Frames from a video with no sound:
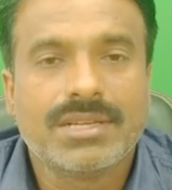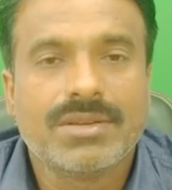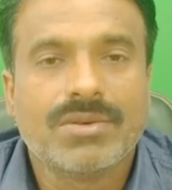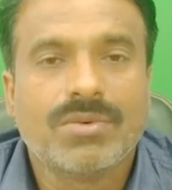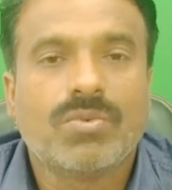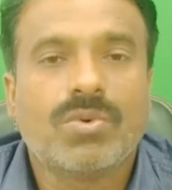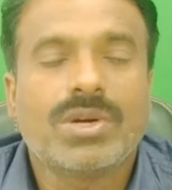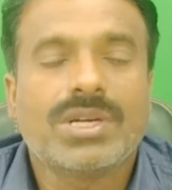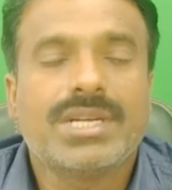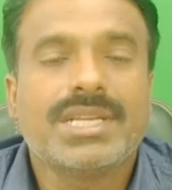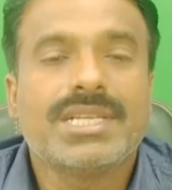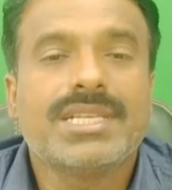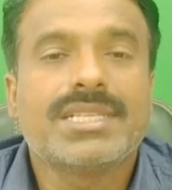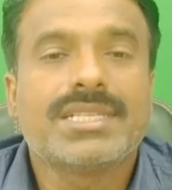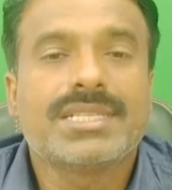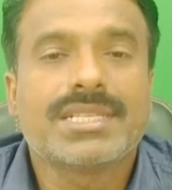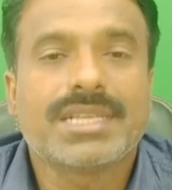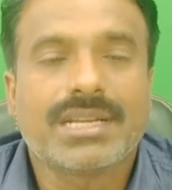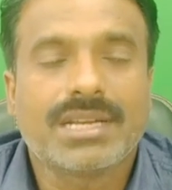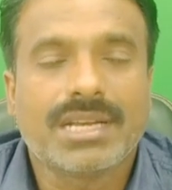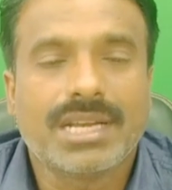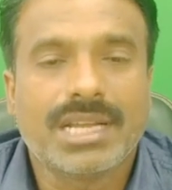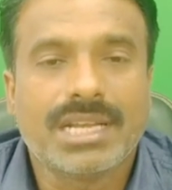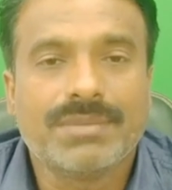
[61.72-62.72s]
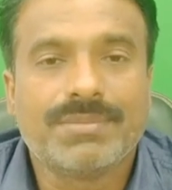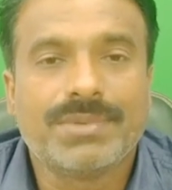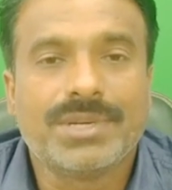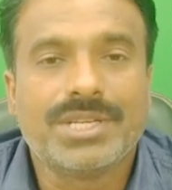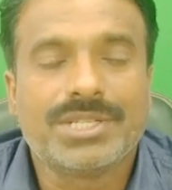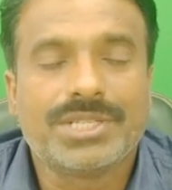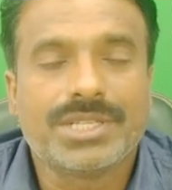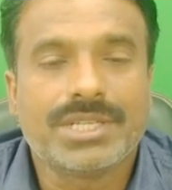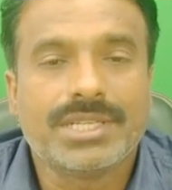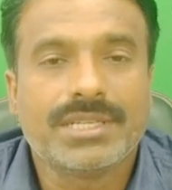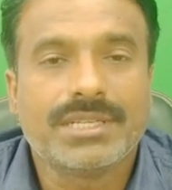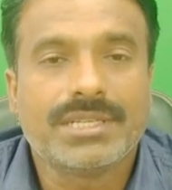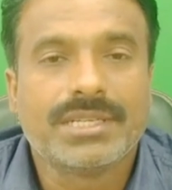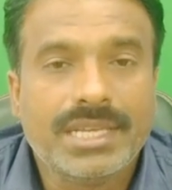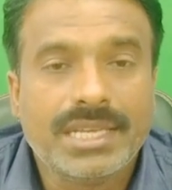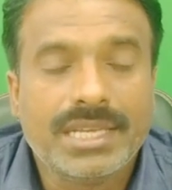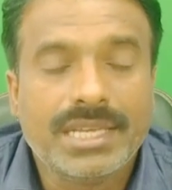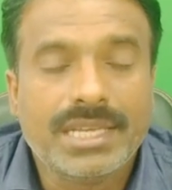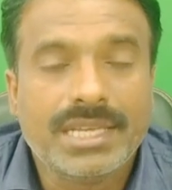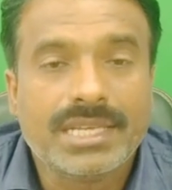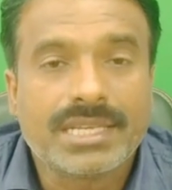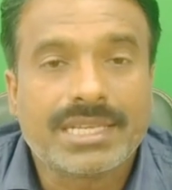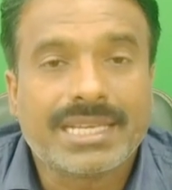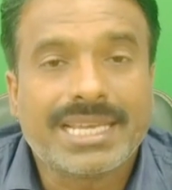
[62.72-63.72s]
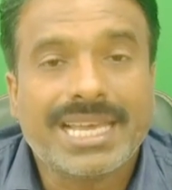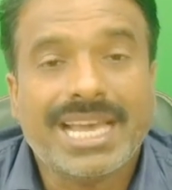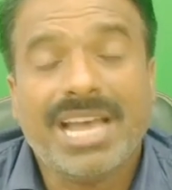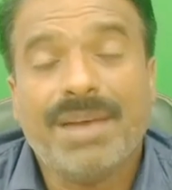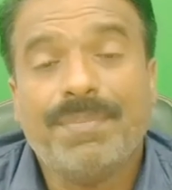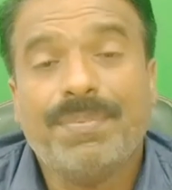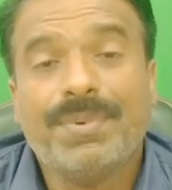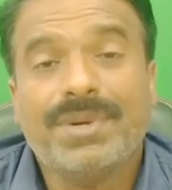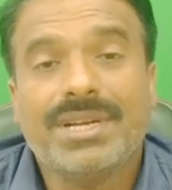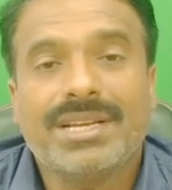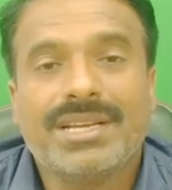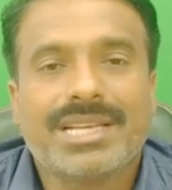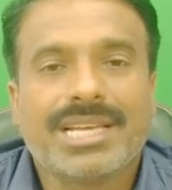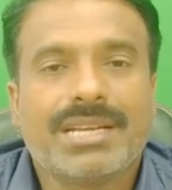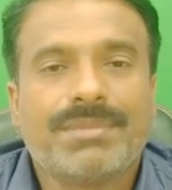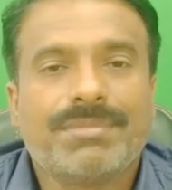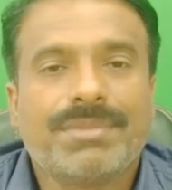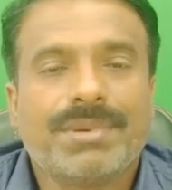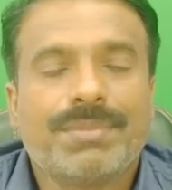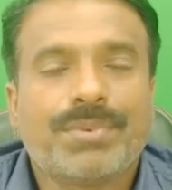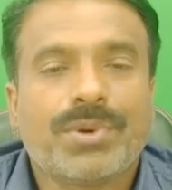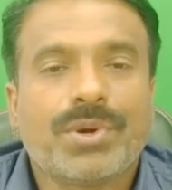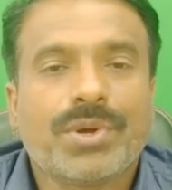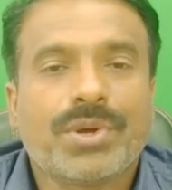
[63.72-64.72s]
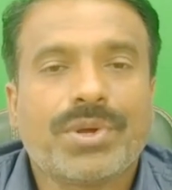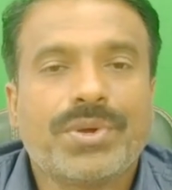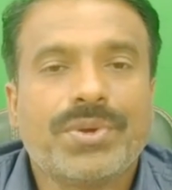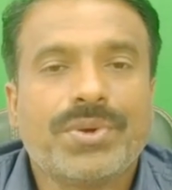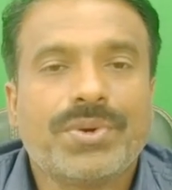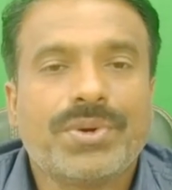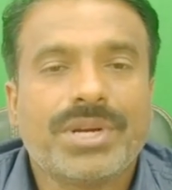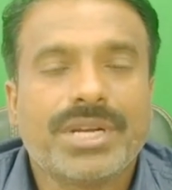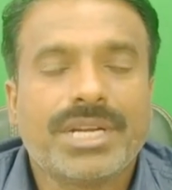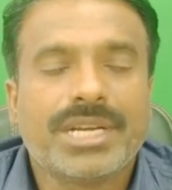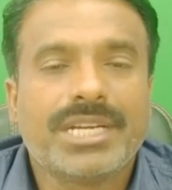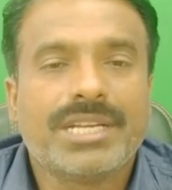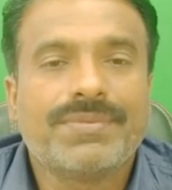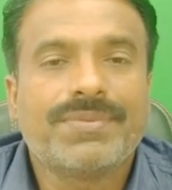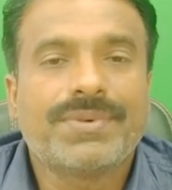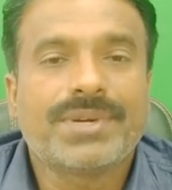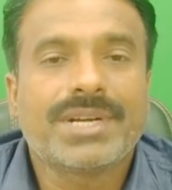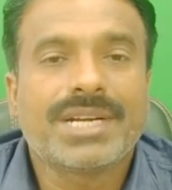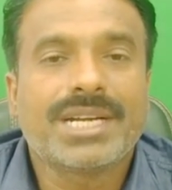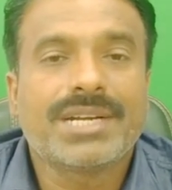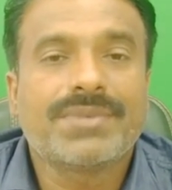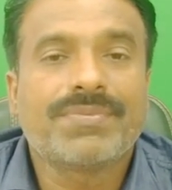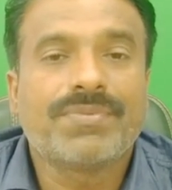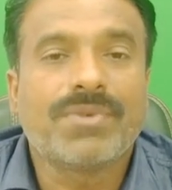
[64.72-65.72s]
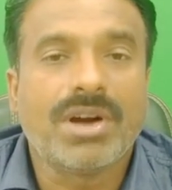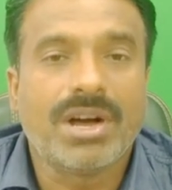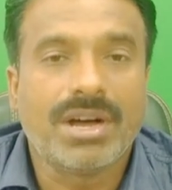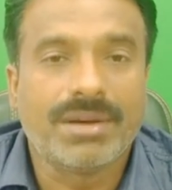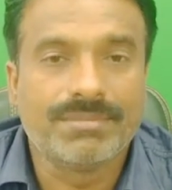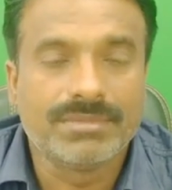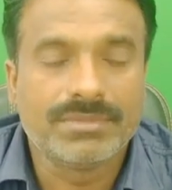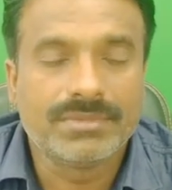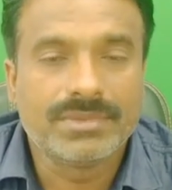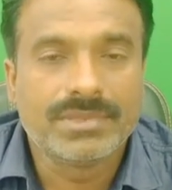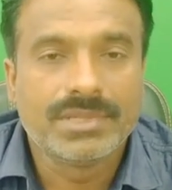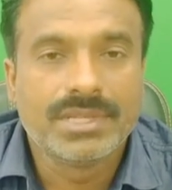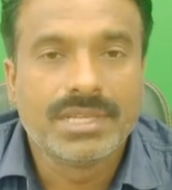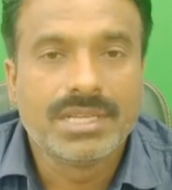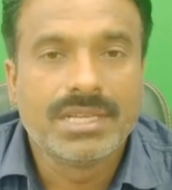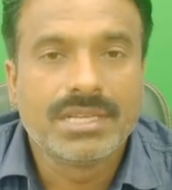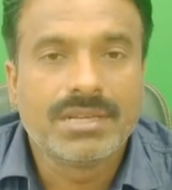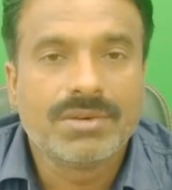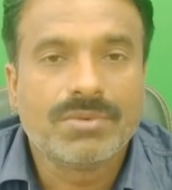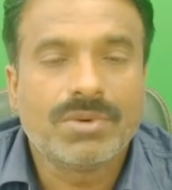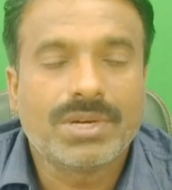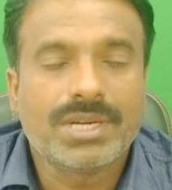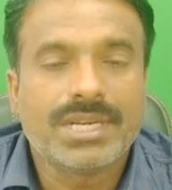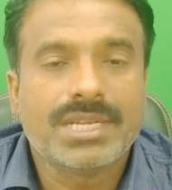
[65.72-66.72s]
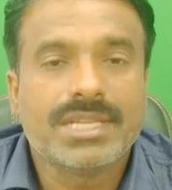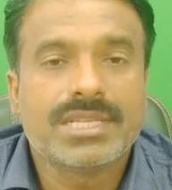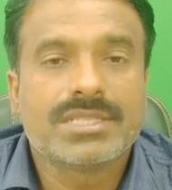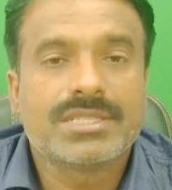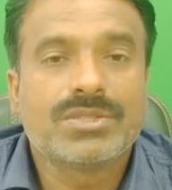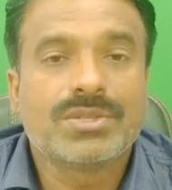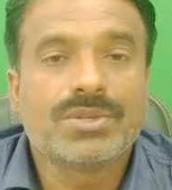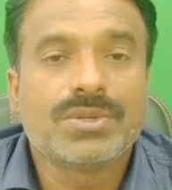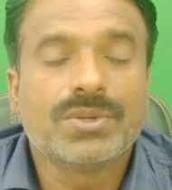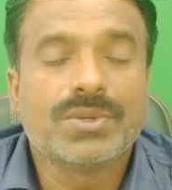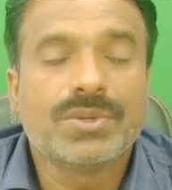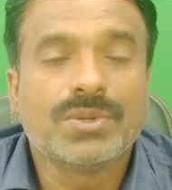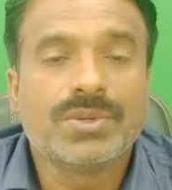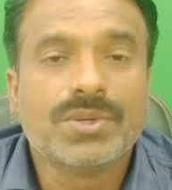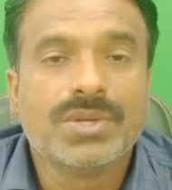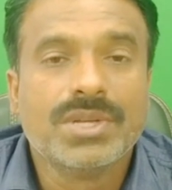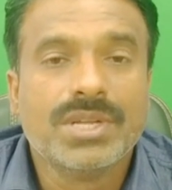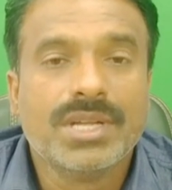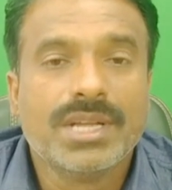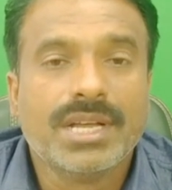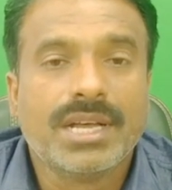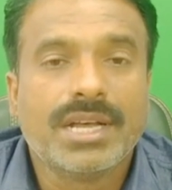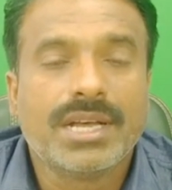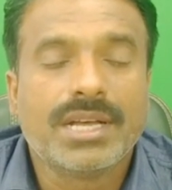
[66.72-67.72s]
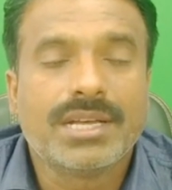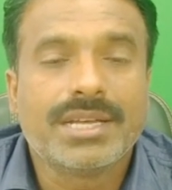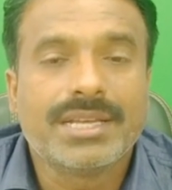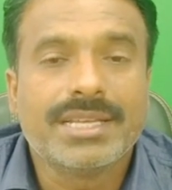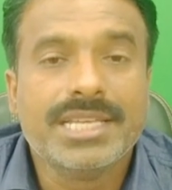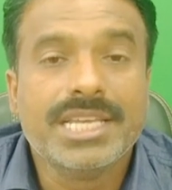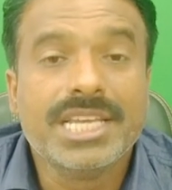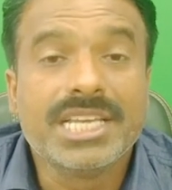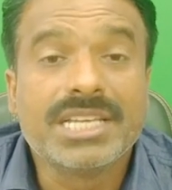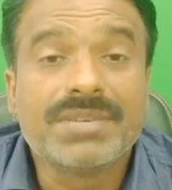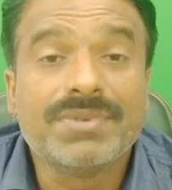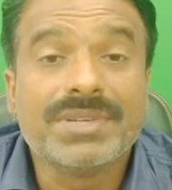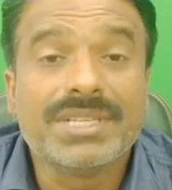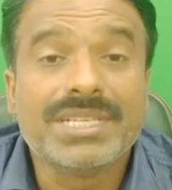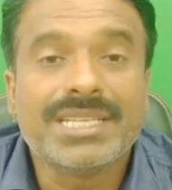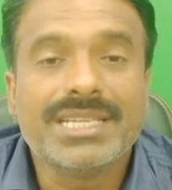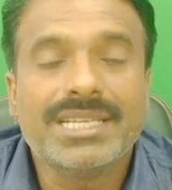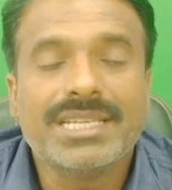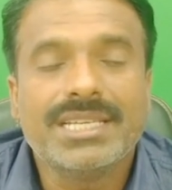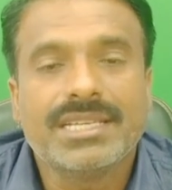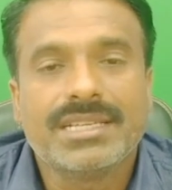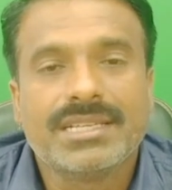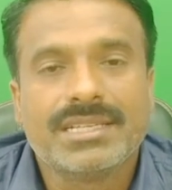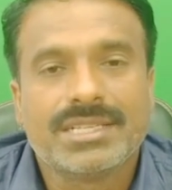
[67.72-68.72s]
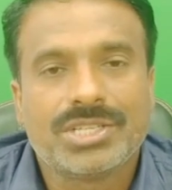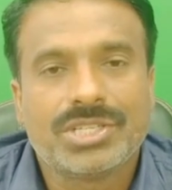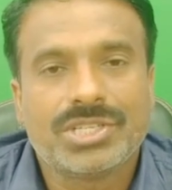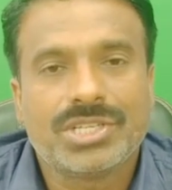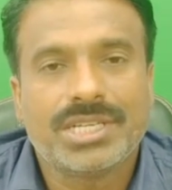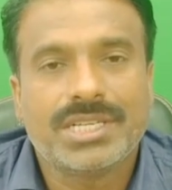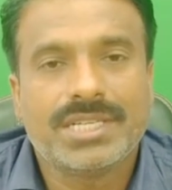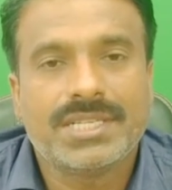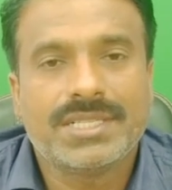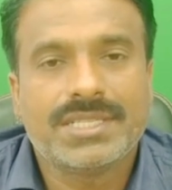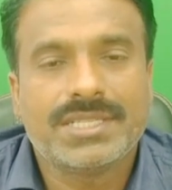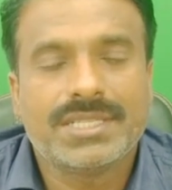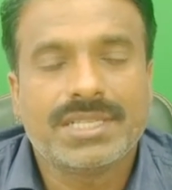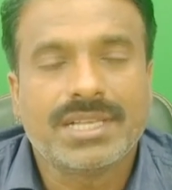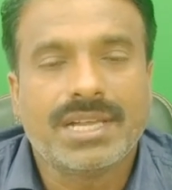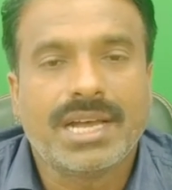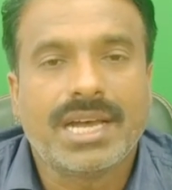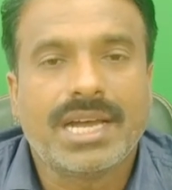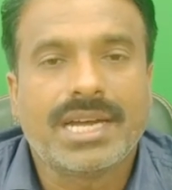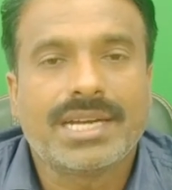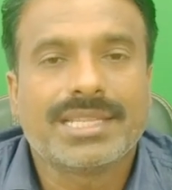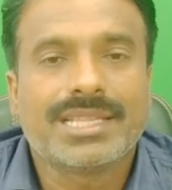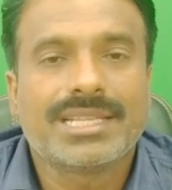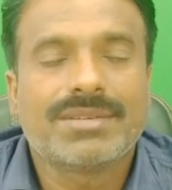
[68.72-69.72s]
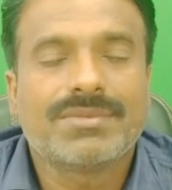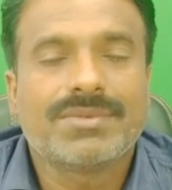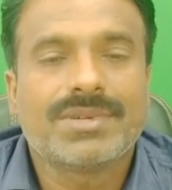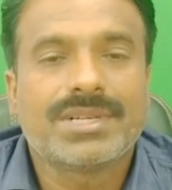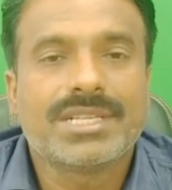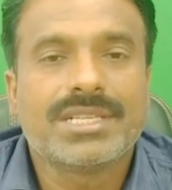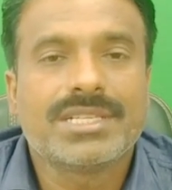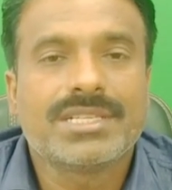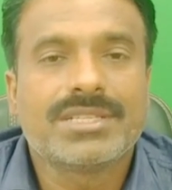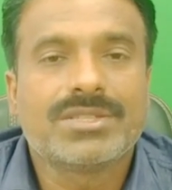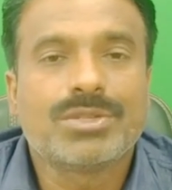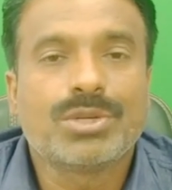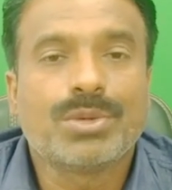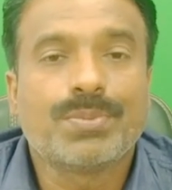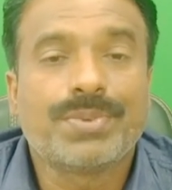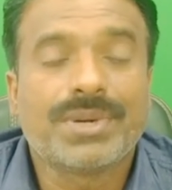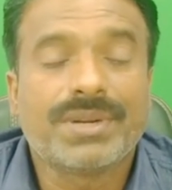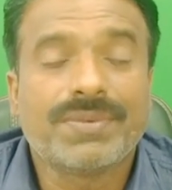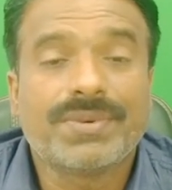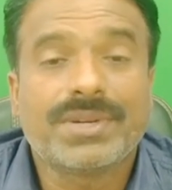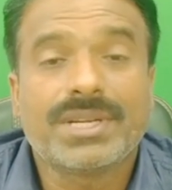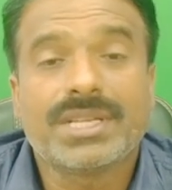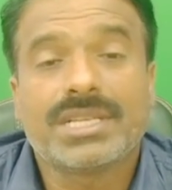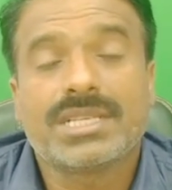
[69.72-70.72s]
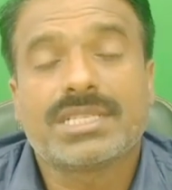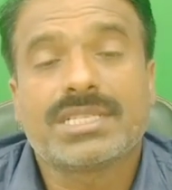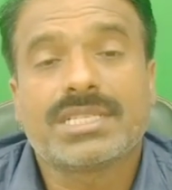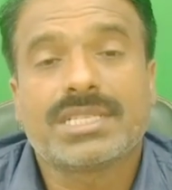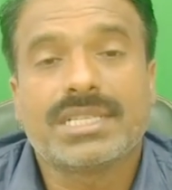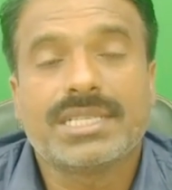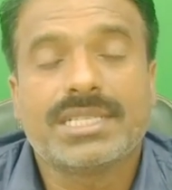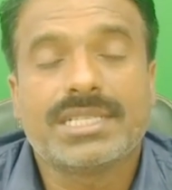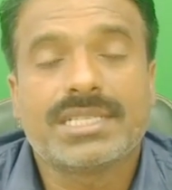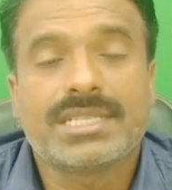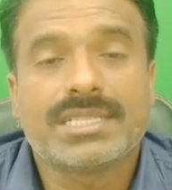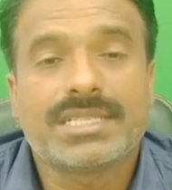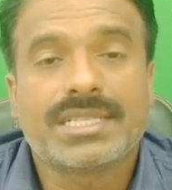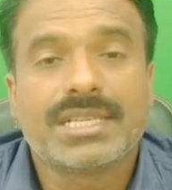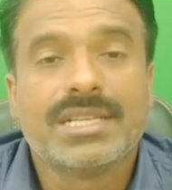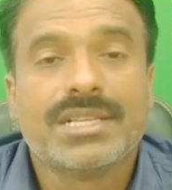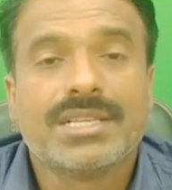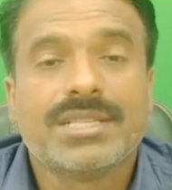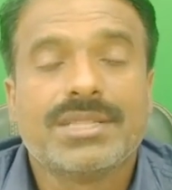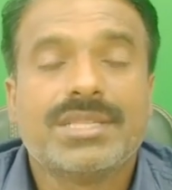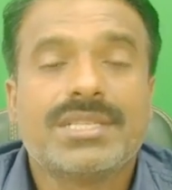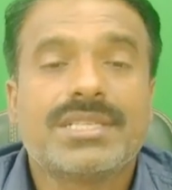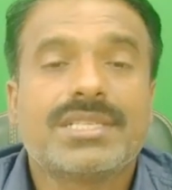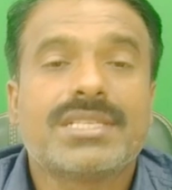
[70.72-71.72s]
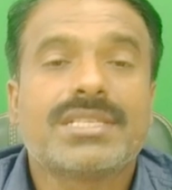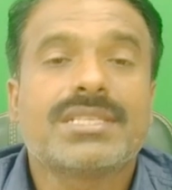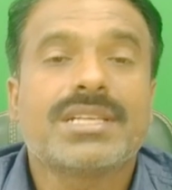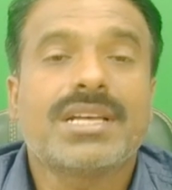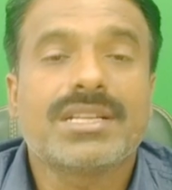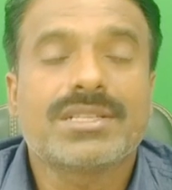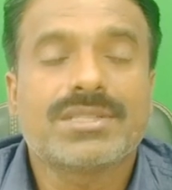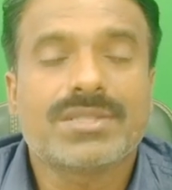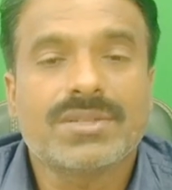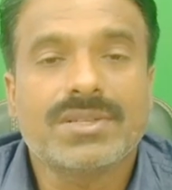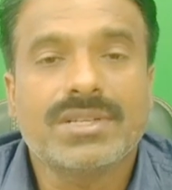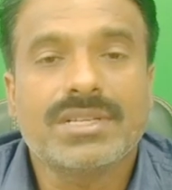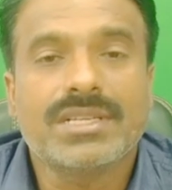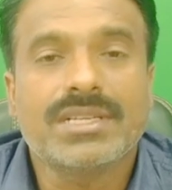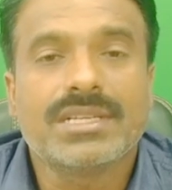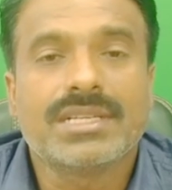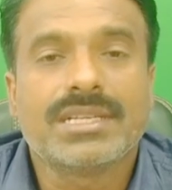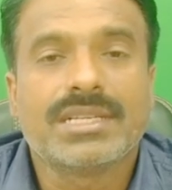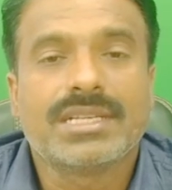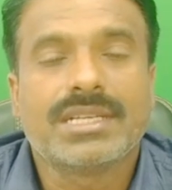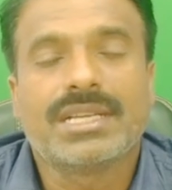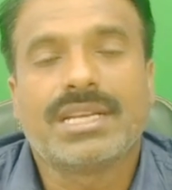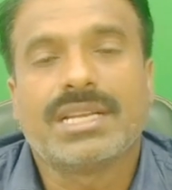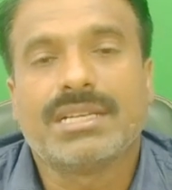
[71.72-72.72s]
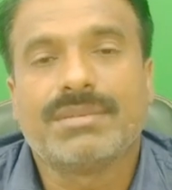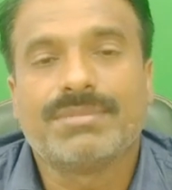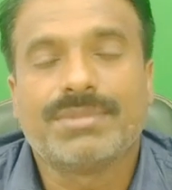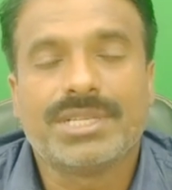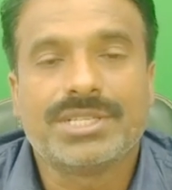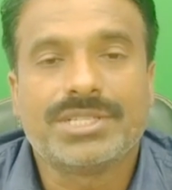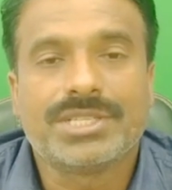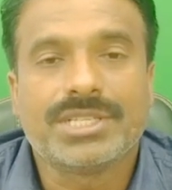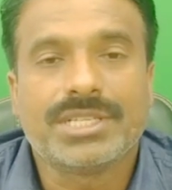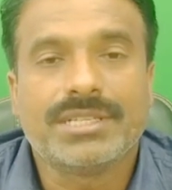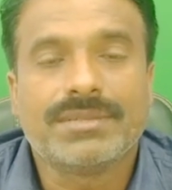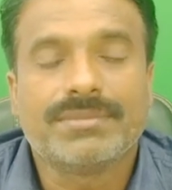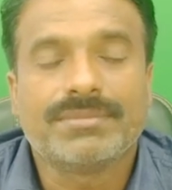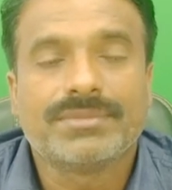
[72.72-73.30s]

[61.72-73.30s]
what is an liability. Capital can be procured in different form. One is through equity shares, another one is through preference shares. This is also a liability.